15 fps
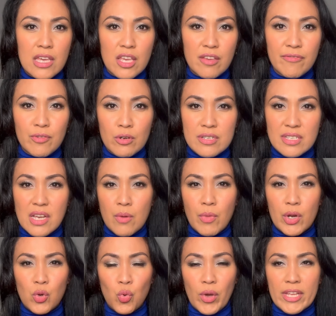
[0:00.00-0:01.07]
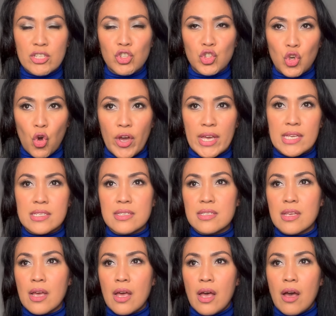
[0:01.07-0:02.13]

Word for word: If you're someone who enjoys,